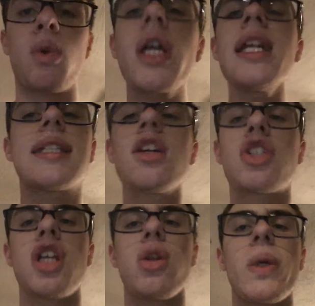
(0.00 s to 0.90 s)
We're gonna still
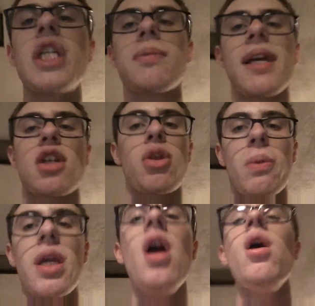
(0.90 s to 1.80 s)
see Luigi's Mansion
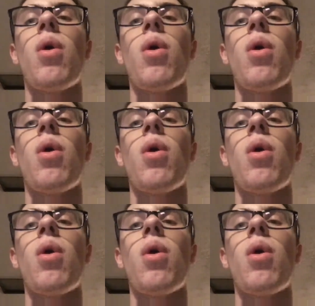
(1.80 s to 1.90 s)
3.